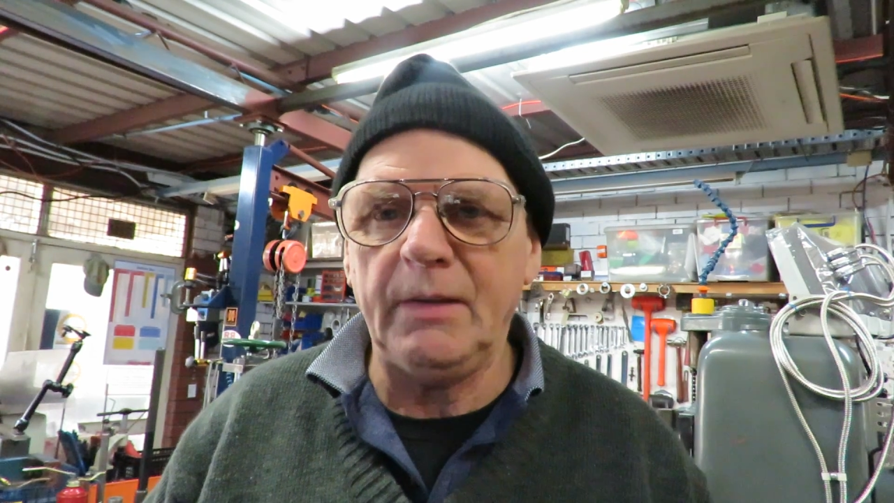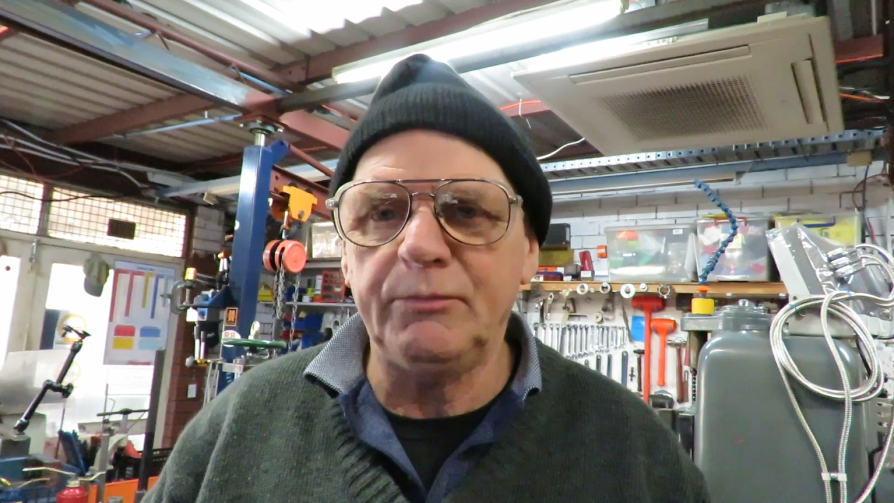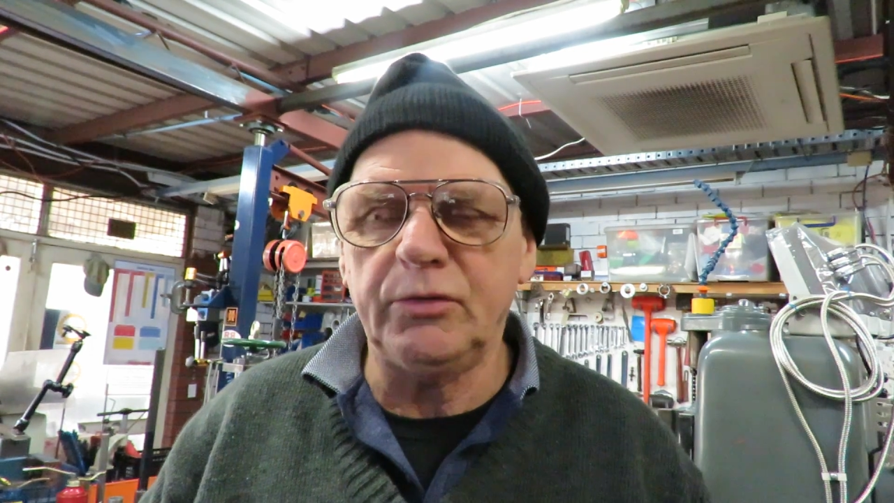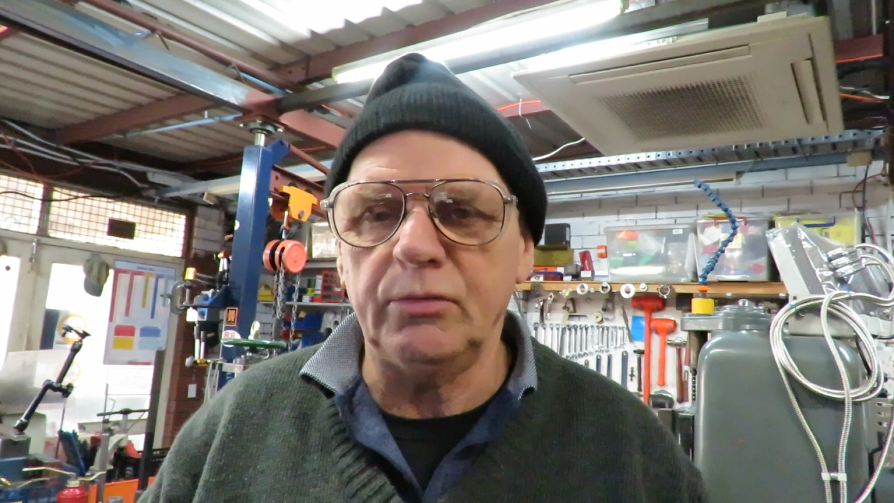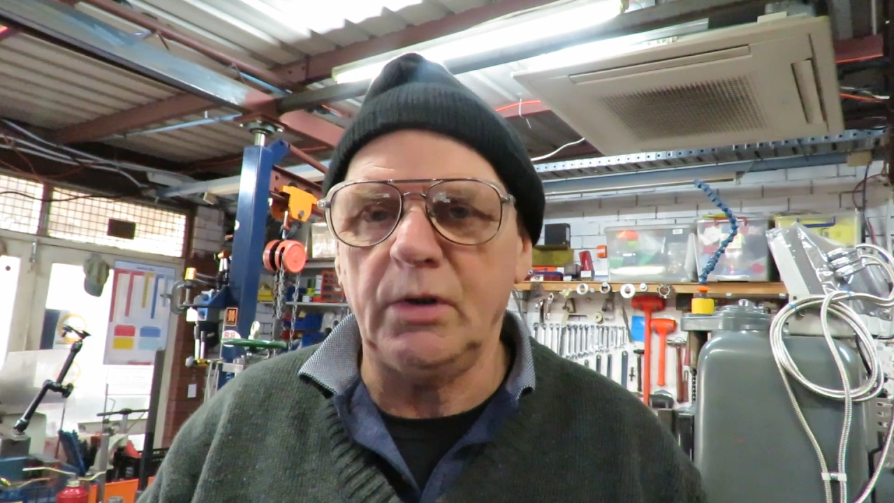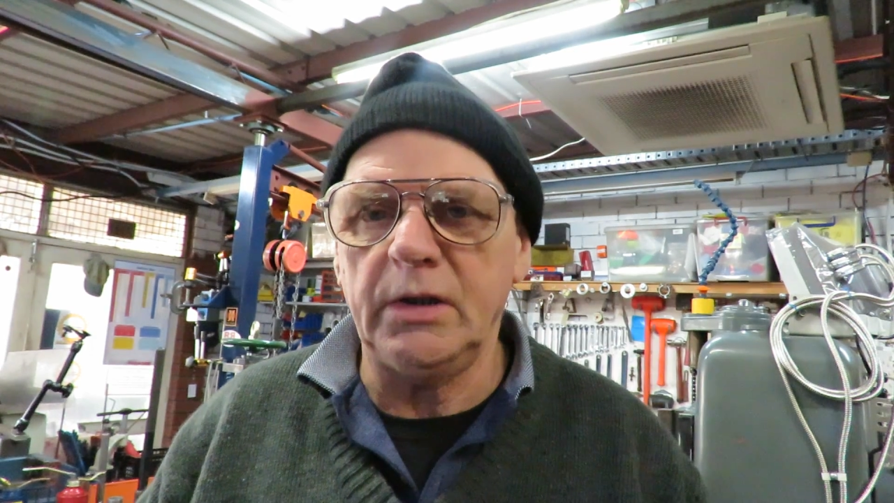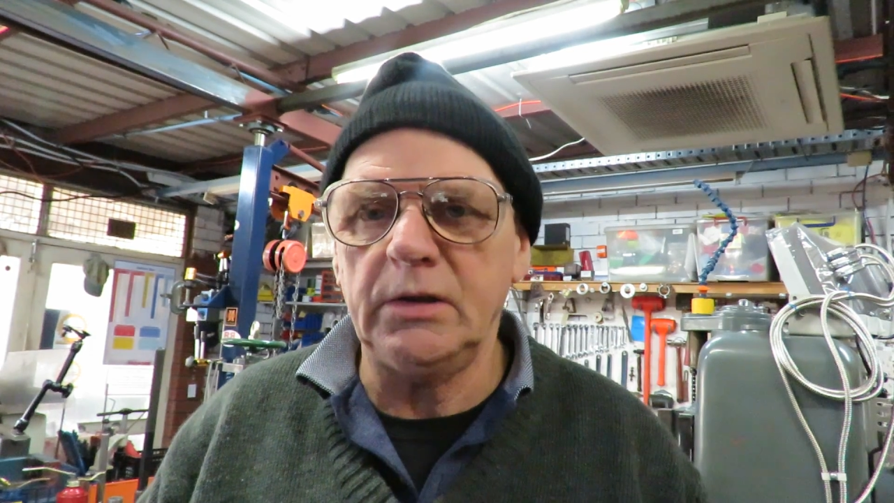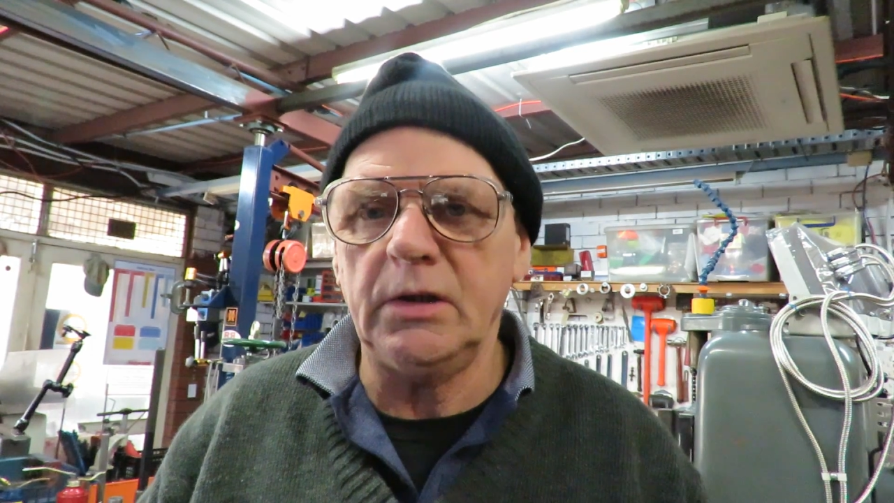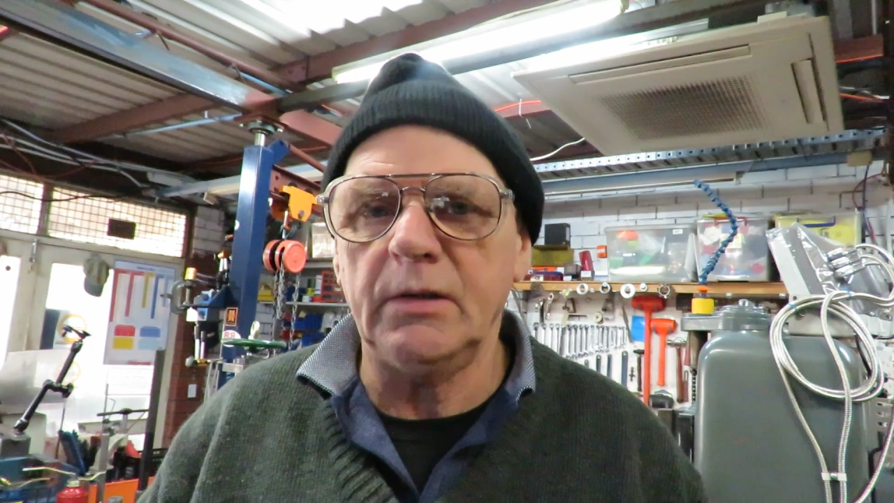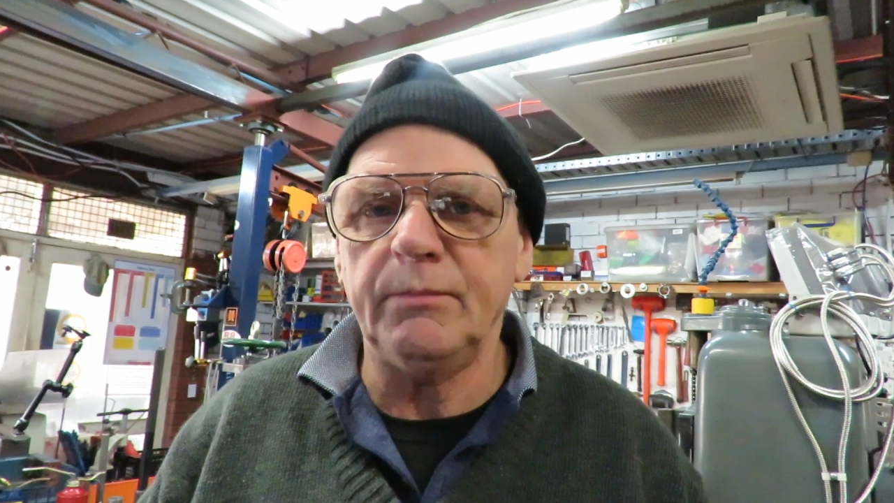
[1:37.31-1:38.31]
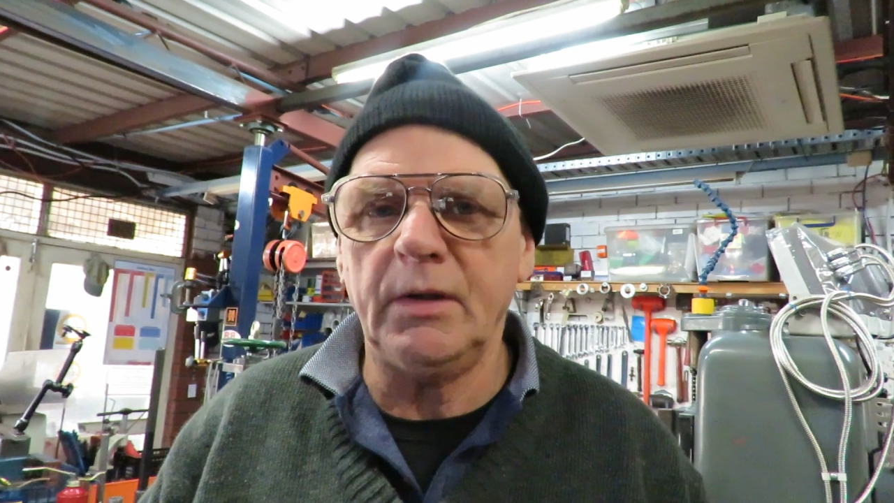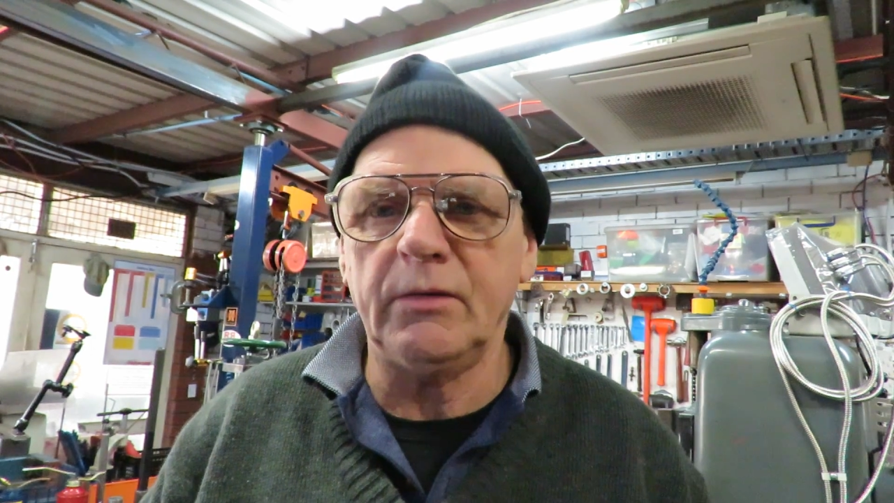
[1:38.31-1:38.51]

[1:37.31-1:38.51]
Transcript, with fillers: up to a, uh,